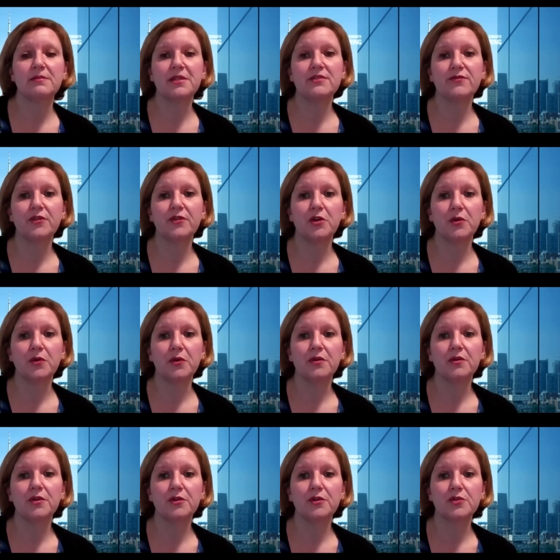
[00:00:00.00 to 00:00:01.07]
is for
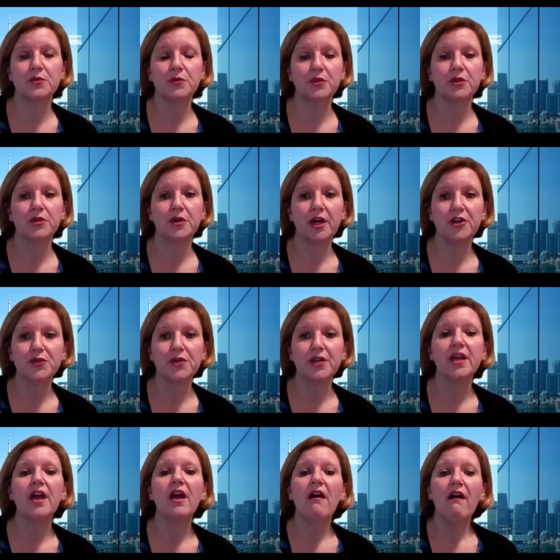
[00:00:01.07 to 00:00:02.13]
your school, your country.